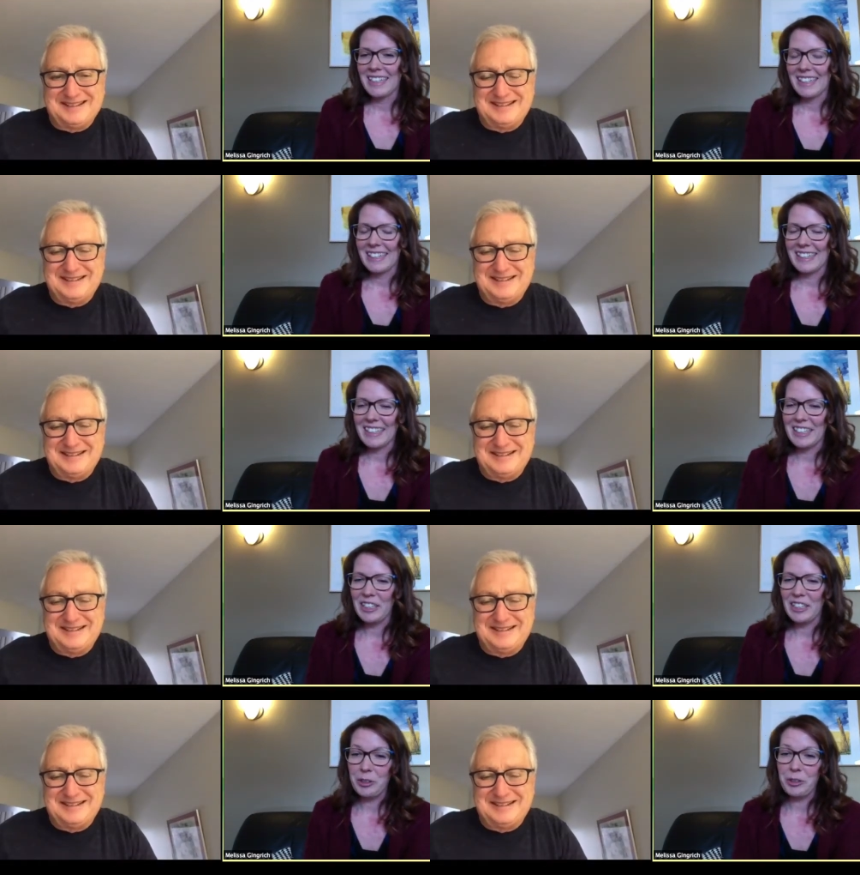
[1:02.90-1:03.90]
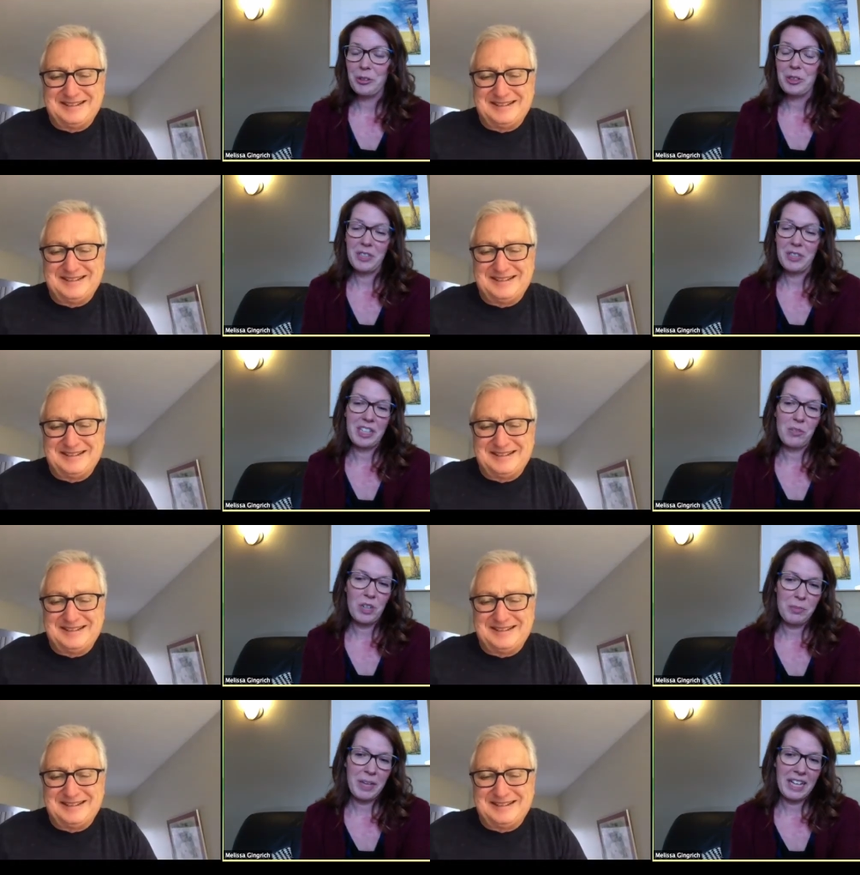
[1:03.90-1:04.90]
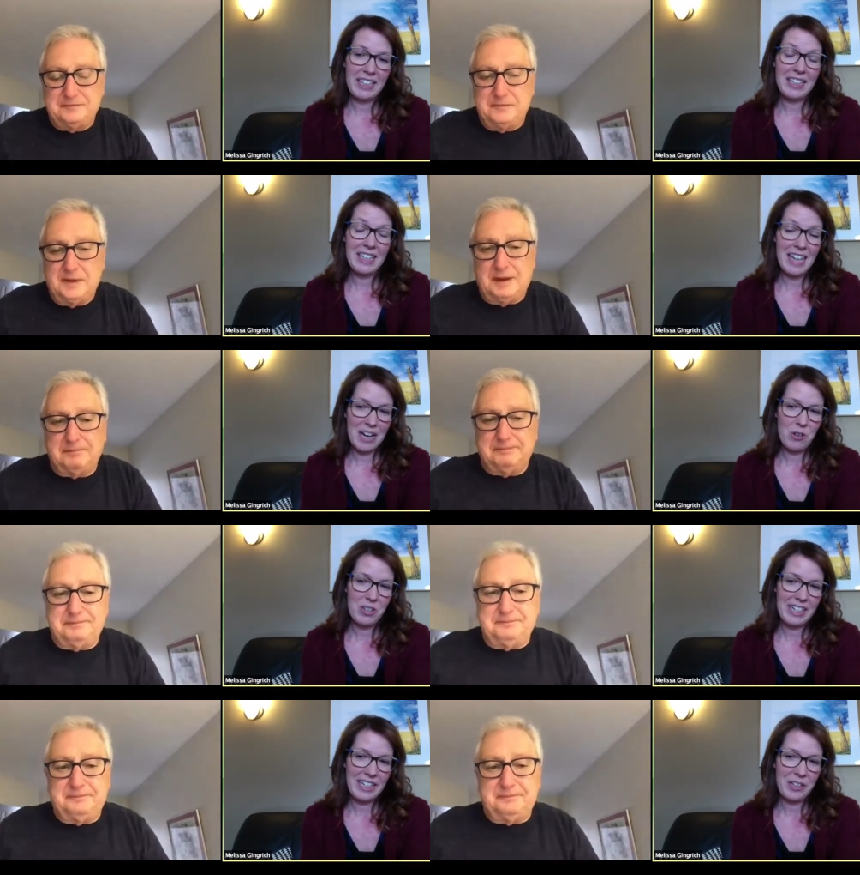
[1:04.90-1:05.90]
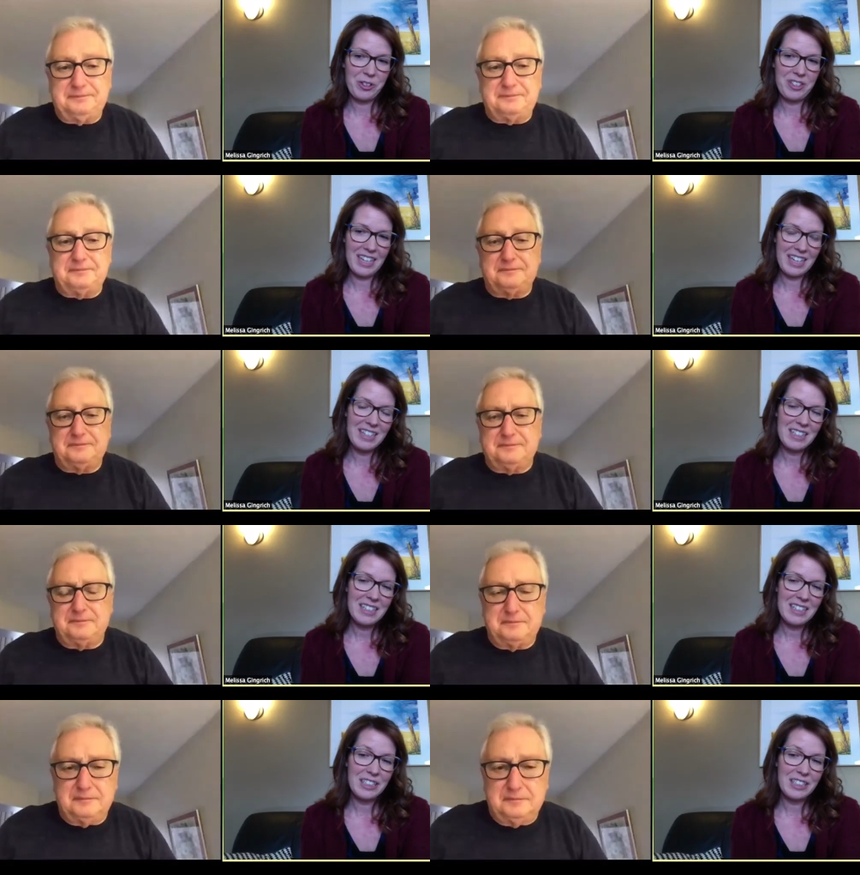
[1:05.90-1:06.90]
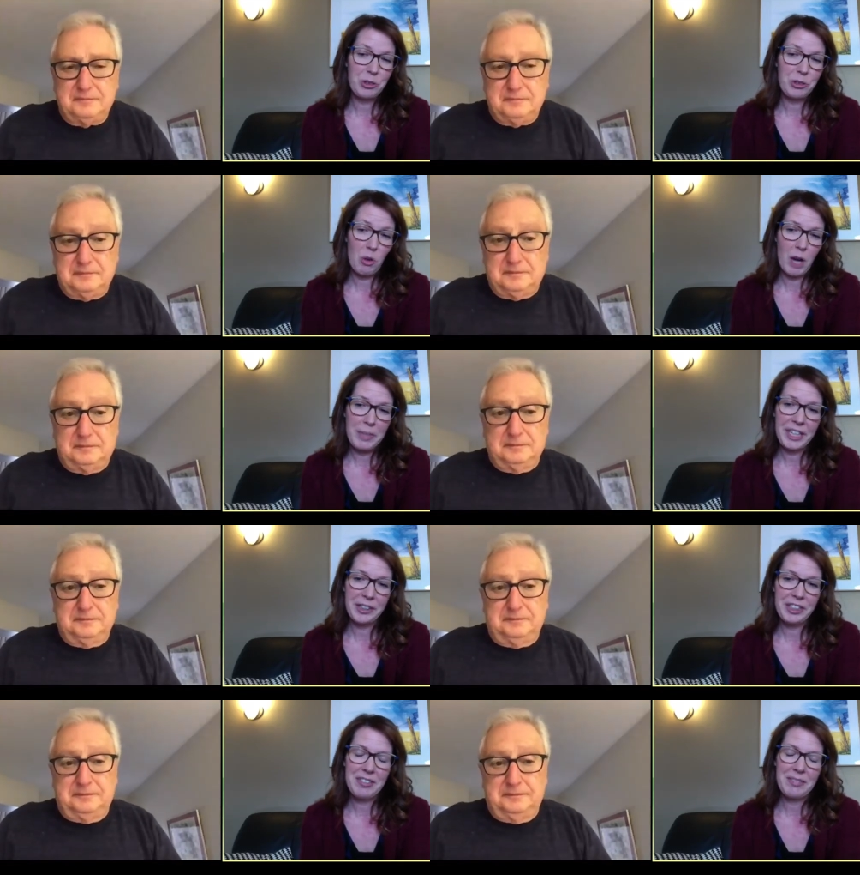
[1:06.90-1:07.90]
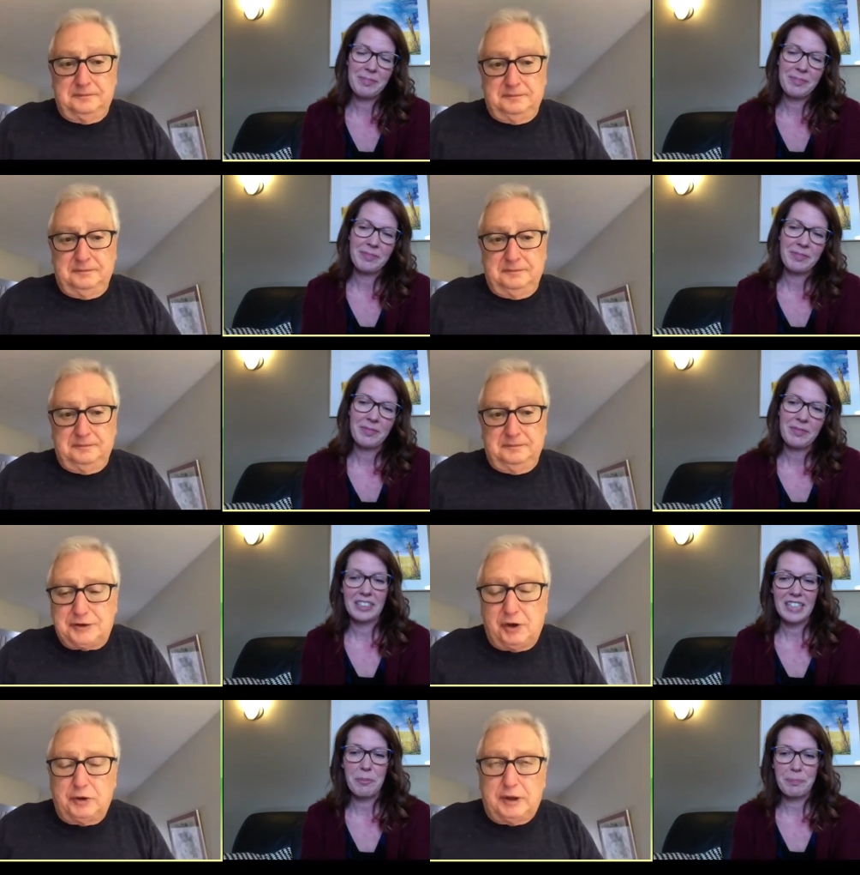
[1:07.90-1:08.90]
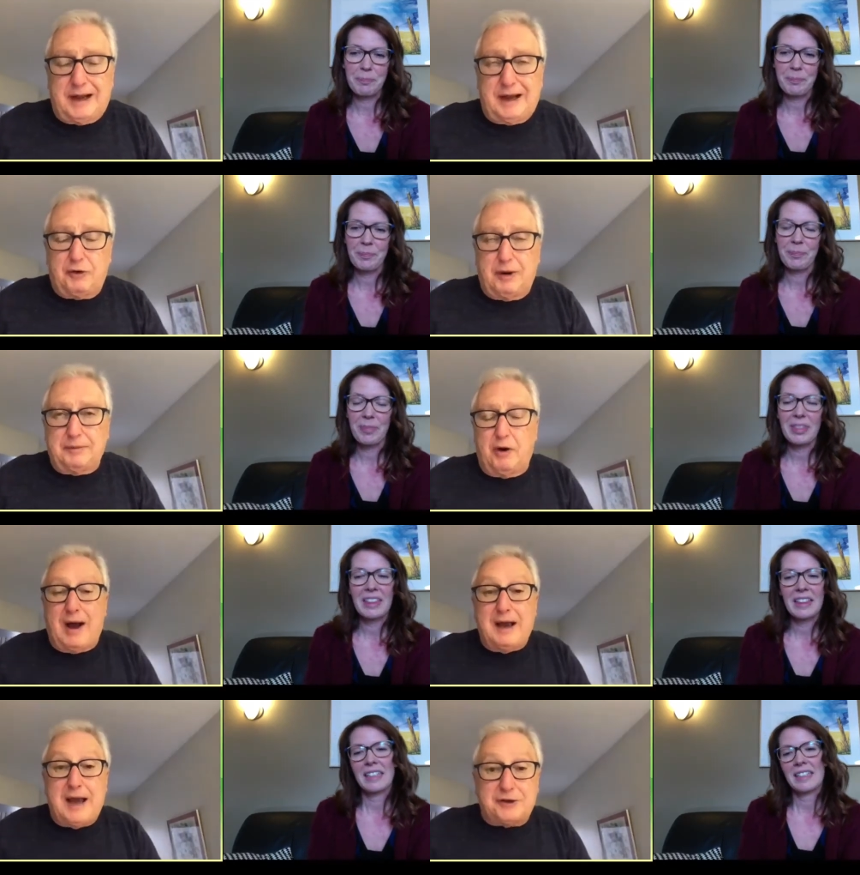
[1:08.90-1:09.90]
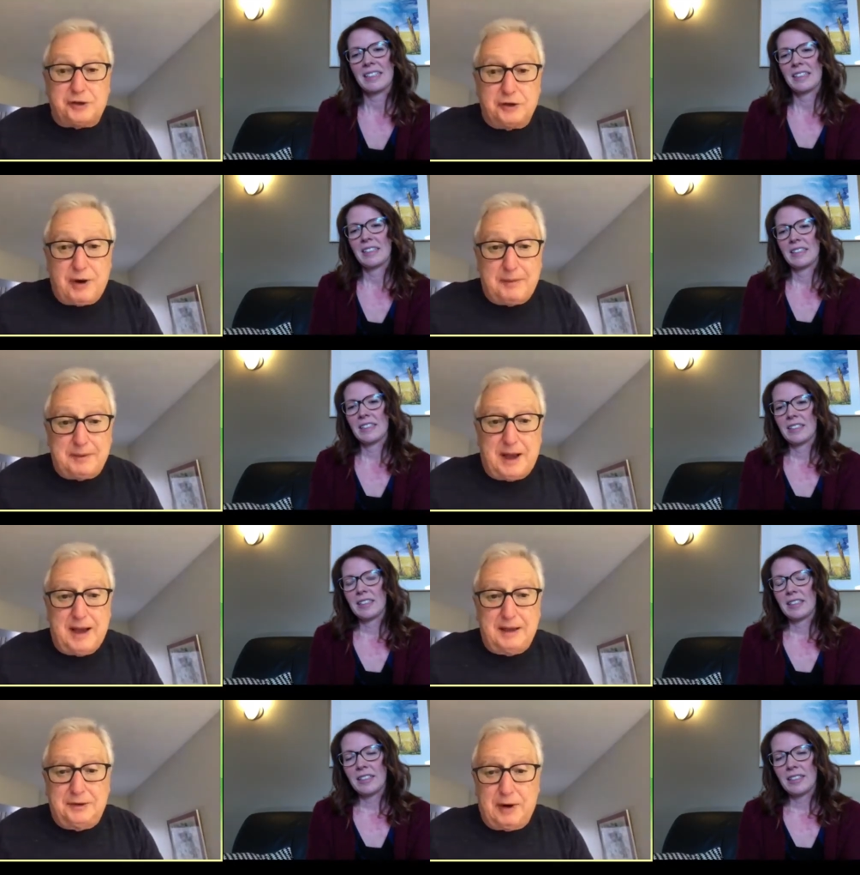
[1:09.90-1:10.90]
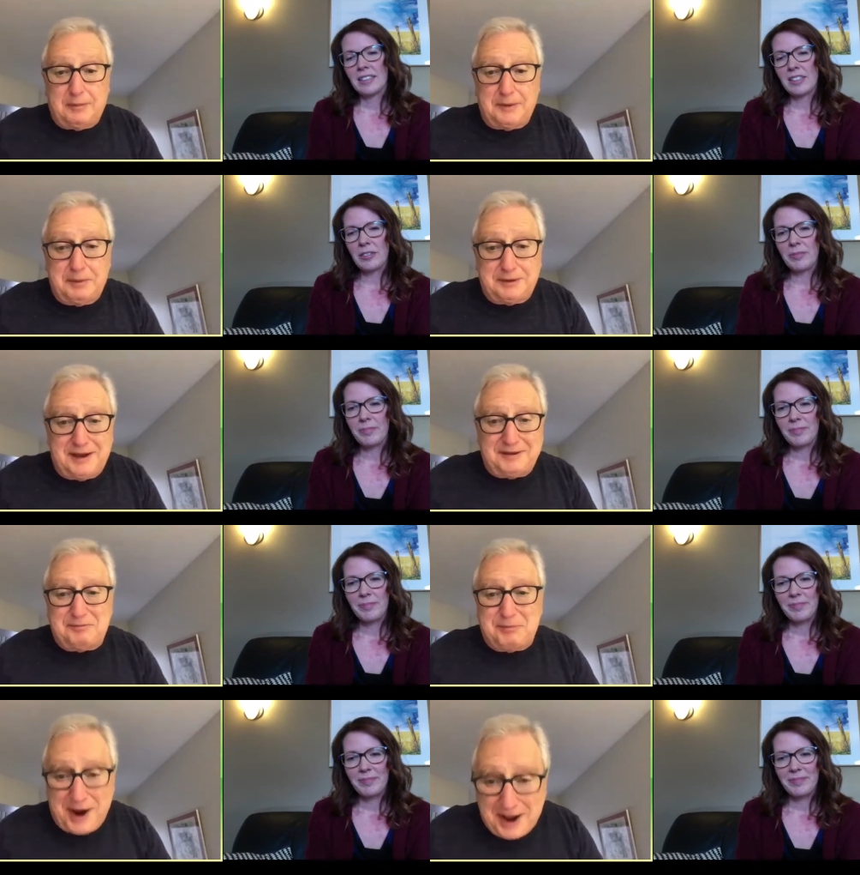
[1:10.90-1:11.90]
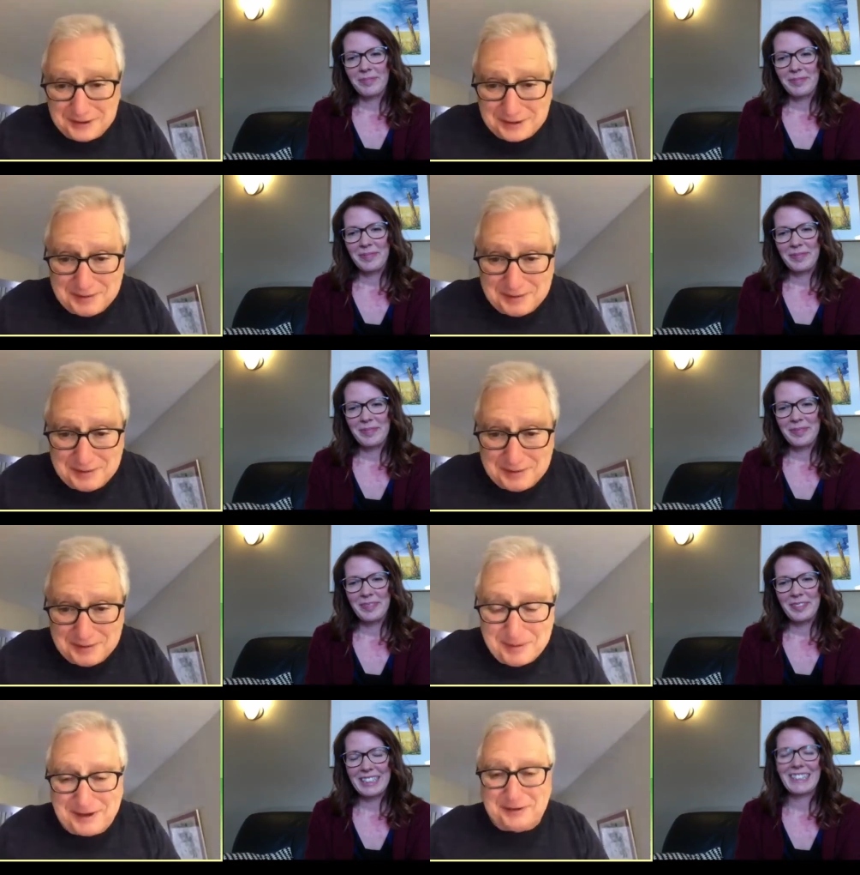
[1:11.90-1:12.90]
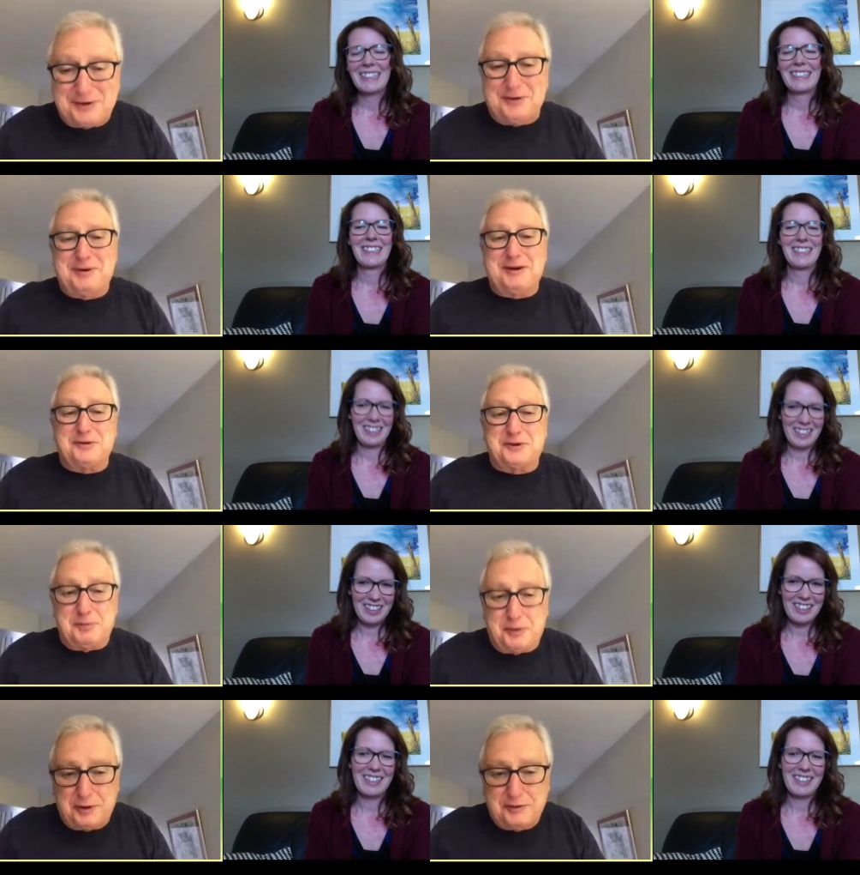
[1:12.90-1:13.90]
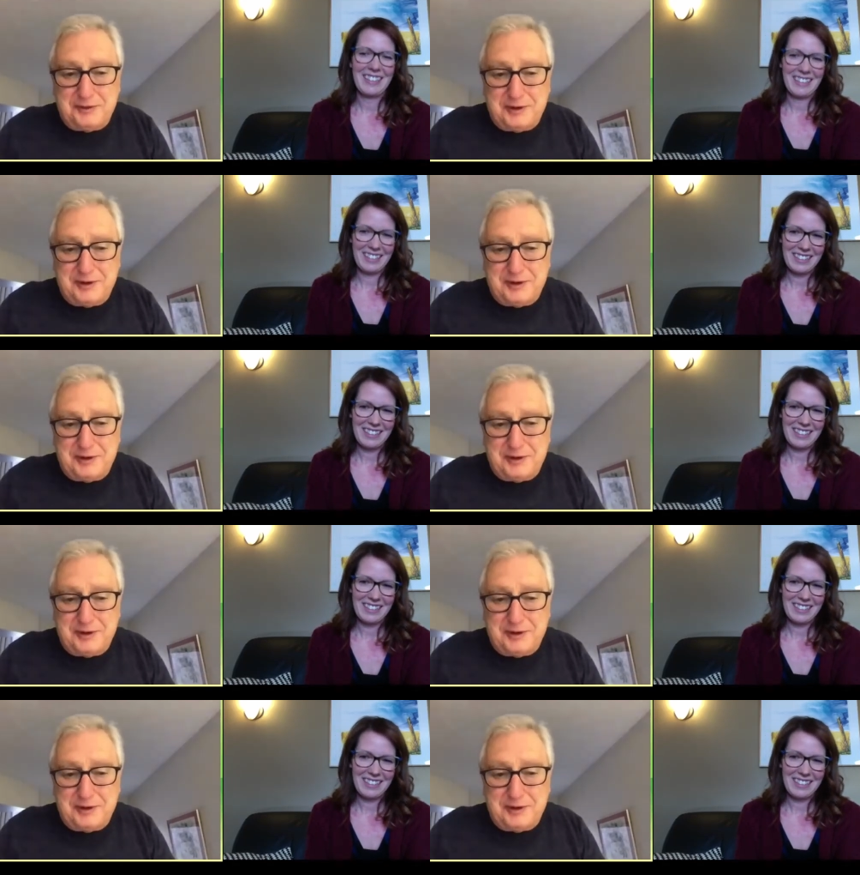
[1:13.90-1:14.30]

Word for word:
Speaker 1: Uh, you live in Winnipeg now, I understand. Did you grow up here?
Speaker 2: Oh, did I grow up? No, I actually grew up. I grew up in the big town of Brandon, Manitoba. I was born